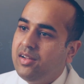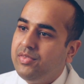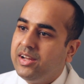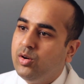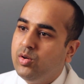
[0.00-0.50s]

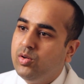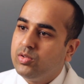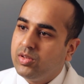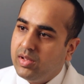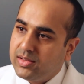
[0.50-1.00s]
We go
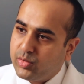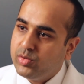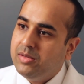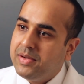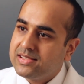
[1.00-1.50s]
through
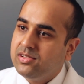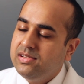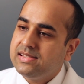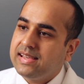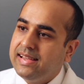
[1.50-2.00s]
the
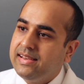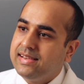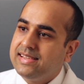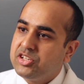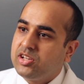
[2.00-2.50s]
muscles and
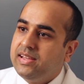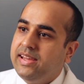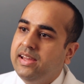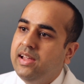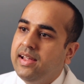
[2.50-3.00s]

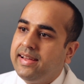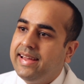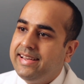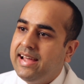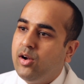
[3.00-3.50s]
essentially
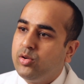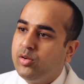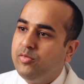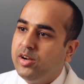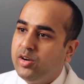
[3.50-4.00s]
get down
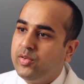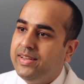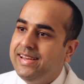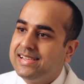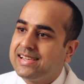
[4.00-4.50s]
to where the
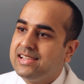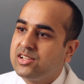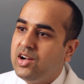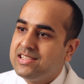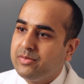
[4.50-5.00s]
disc is
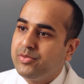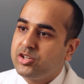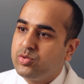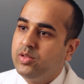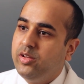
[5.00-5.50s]
causing
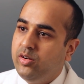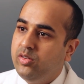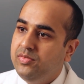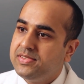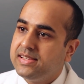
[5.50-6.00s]
pressure on the
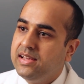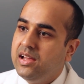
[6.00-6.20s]
nerves.